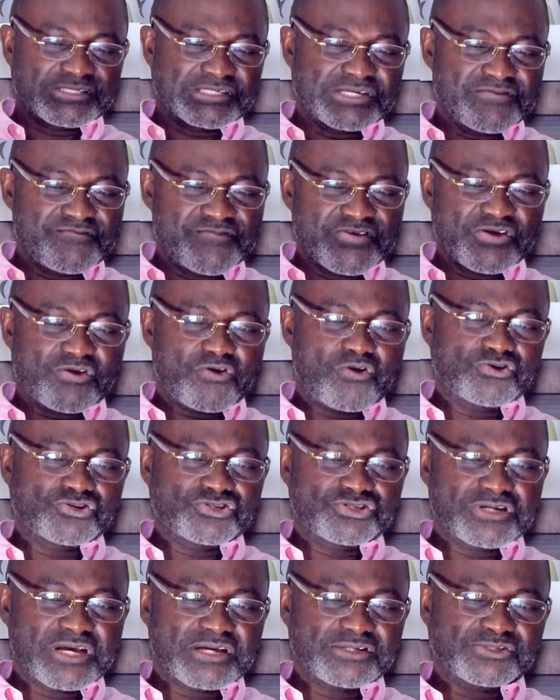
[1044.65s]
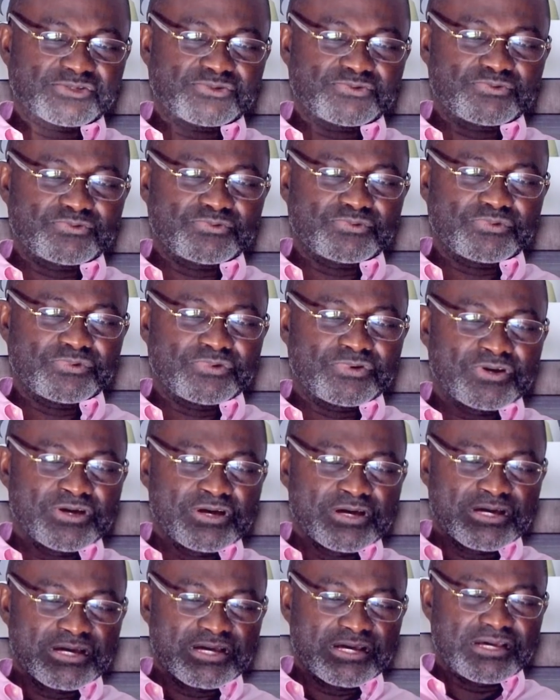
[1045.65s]
was giving contrast to
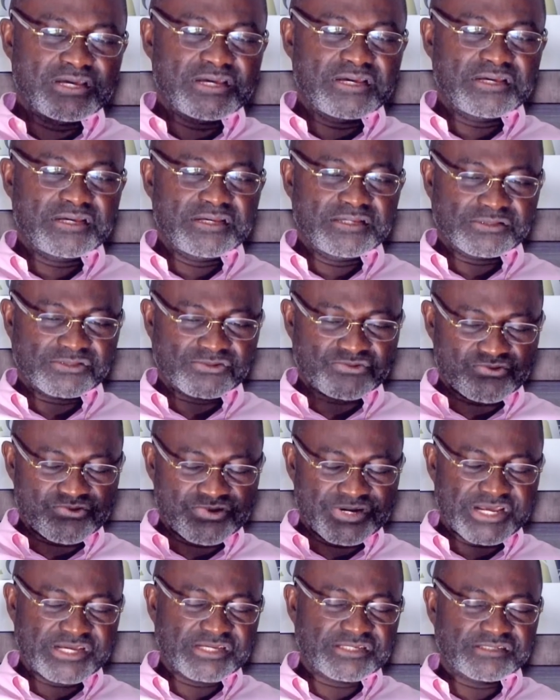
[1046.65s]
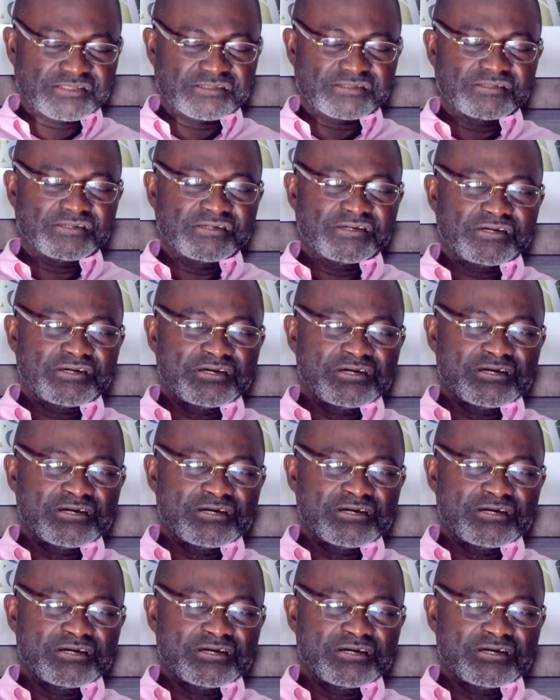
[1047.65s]
his chronics,